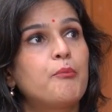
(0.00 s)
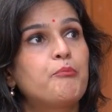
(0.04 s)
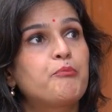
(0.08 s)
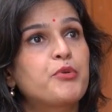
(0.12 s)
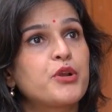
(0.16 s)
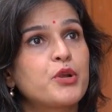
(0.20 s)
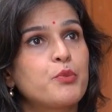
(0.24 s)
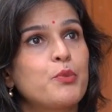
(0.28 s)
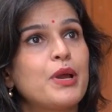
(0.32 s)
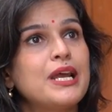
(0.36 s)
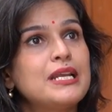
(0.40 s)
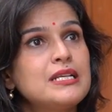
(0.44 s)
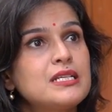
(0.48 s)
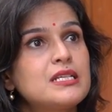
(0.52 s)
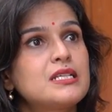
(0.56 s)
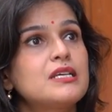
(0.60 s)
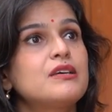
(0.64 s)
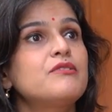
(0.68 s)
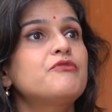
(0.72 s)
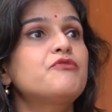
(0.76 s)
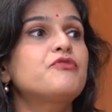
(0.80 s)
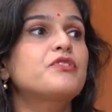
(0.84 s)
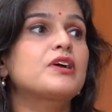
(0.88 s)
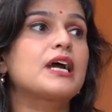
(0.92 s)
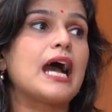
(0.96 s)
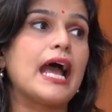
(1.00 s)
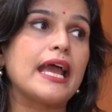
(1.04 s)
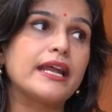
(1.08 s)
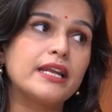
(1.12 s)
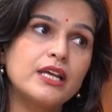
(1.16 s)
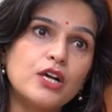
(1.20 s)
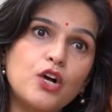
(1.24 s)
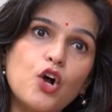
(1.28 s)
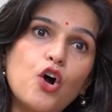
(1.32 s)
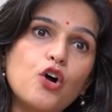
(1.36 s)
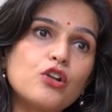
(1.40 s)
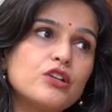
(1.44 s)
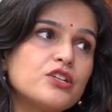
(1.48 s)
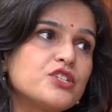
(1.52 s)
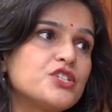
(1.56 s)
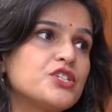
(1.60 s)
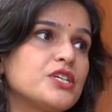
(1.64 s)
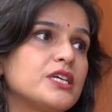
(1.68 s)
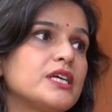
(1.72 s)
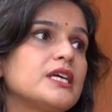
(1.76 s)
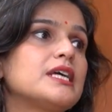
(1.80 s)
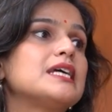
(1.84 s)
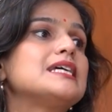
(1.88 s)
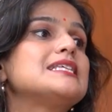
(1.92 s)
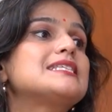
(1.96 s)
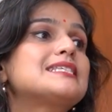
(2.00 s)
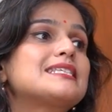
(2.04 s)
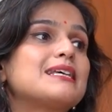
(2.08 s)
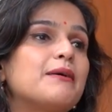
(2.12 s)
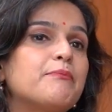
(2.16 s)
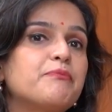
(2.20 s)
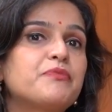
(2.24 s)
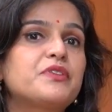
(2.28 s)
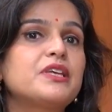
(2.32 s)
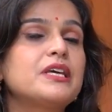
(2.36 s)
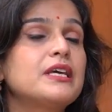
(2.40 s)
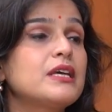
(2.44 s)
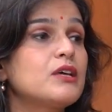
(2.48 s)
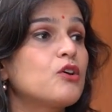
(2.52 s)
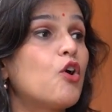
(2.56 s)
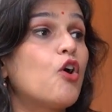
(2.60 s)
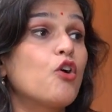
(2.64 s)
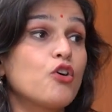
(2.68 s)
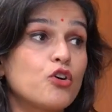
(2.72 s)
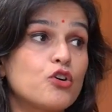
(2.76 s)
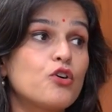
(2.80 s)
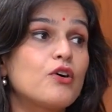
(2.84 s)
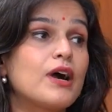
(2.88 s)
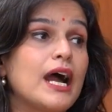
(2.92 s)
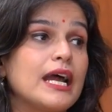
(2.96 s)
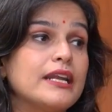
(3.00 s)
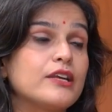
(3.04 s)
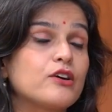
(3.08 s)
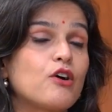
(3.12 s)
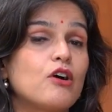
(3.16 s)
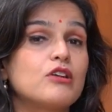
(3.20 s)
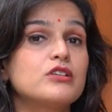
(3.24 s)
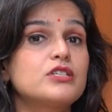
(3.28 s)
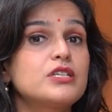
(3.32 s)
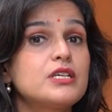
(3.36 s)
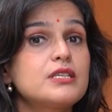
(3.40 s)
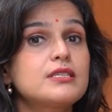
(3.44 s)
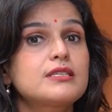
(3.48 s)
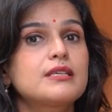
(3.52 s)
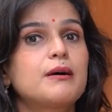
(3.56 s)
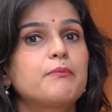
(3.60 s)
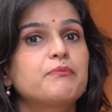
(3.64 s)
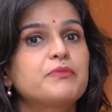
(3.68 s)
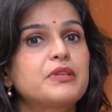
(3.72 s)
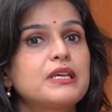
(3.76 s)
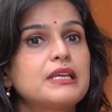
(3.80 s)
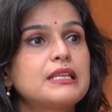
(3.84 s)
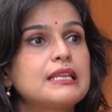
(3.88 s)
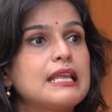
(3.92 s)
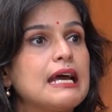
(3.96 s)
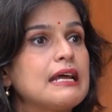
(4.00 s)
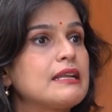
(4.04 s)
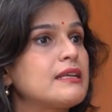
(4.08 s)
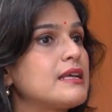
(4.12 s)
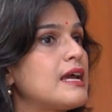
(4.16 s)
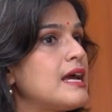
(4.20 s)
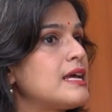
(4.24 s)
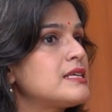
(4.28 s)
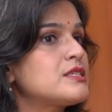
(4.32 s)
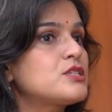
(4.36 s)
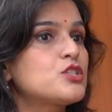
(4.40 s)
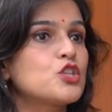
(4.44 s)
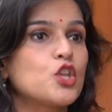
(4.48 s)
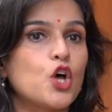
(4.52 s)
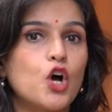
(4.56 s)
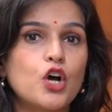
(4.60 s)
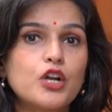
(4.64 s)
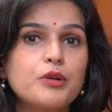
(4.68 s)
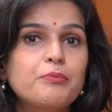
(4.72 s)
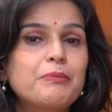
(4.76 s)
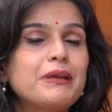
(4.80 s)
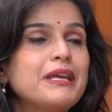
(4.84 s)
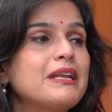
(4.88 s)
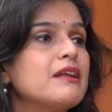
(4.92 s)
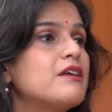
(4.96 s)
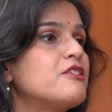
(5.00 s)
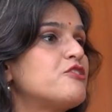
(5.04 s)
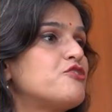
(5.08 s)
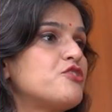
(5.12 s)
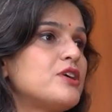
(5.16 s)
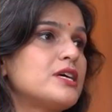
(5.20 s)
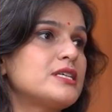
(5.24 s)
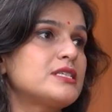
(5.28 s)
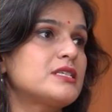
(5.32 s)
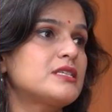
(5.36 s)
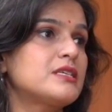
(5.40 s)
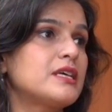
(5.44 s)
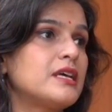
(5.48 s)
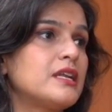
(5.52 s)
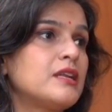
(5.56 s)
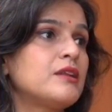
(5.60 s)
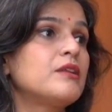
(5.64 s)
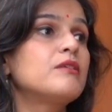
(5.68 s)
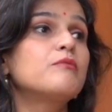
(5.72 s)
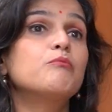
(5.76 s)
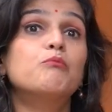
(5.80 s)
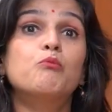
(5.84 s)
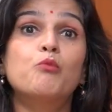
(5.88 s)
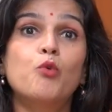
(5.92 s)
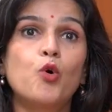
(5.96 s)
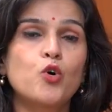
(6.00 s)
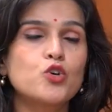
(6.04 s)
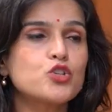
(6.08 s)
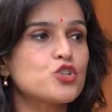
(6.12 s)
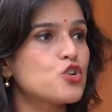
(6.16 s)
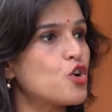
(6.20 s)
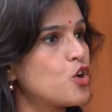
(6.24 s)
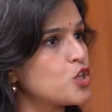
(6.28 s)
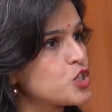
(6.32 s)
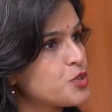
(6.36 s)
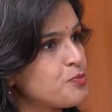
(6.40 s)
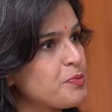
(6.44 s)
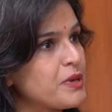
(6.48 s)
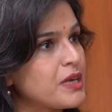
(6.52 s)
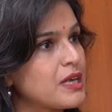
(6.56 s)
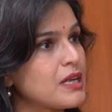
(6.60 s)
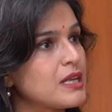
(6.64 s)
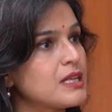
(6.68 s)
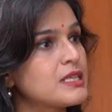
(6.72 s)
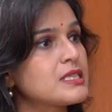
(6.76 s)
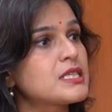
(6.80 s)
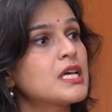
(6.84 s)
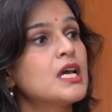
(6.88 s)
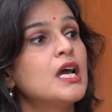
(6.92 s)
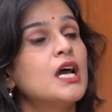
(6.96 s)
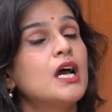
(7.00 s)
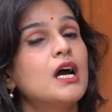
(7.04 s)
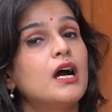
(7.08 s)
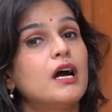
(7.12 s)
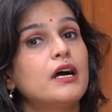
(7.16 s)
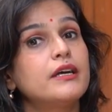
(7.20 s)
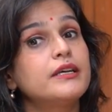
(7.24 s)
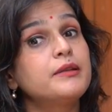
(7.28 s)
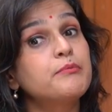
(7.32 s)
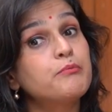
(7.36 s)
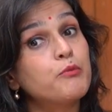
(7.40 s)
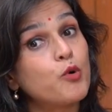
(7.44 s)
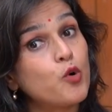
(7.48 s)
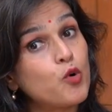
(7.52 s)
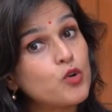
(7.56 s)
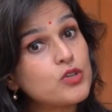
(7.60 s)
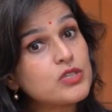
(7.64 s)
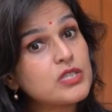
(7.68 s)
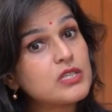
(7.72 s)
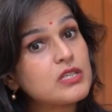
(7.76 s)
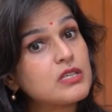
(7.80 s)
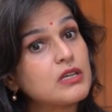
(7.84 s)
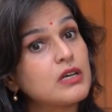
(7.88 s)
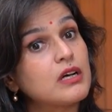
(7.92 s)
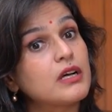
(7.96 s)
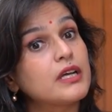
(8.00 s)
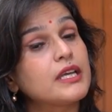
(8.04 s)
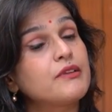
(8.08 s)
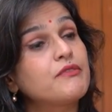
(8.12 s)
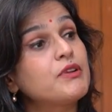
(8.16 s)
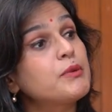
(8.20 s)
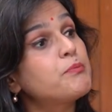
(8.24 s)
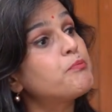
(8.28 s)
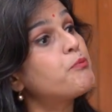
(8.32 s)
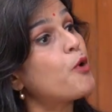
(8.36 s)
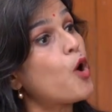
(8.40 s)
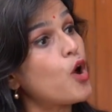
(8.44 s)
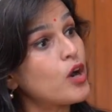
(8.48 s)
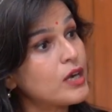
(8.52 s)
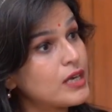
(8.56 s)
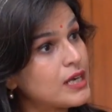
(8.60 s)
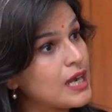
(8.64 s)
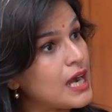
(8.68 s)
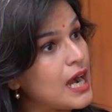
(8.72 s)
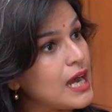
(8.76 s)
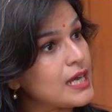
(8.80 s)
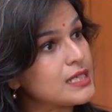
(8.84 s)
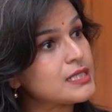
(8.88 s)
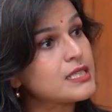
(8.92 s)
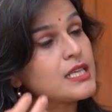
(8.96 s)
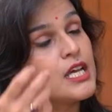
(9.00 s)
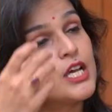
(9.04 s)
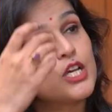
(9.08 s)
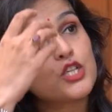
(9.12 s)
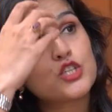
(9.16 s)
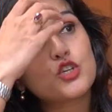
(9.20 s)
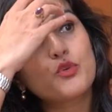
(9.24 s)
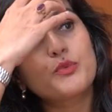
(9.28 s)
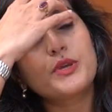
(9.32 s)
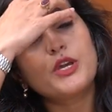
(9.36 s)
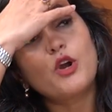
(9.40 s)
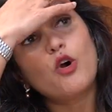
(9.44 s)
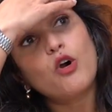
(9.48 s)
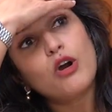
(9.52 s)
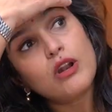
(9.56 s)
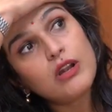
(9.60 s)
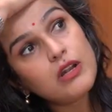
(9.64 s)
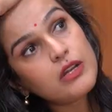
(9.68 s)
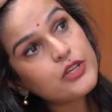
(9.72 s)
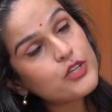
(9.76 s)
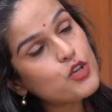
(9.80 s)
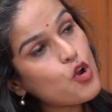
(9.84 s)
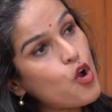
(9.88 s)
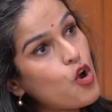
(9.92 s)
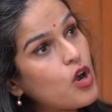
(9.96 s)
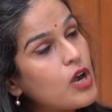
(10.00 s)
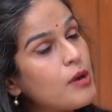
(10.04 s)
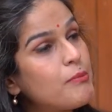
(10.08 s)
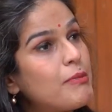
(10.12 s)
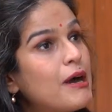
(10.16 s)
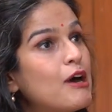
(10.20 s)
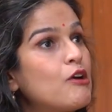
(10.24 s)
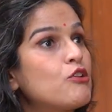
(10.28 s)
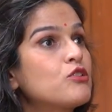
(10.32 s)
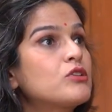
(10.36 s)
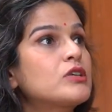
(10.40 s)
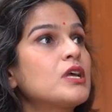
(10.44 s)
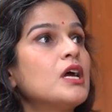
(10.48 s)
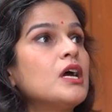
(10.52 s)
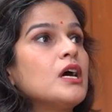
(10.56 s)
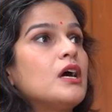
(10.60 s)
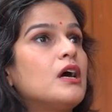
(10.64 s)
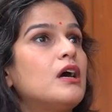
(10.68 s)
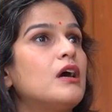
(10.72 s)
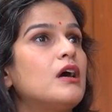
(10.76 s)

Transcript: preventive gynecology is something, oncogynecology is something that has not been addressed in most hospitals, in most even podcasts. So we all talk about,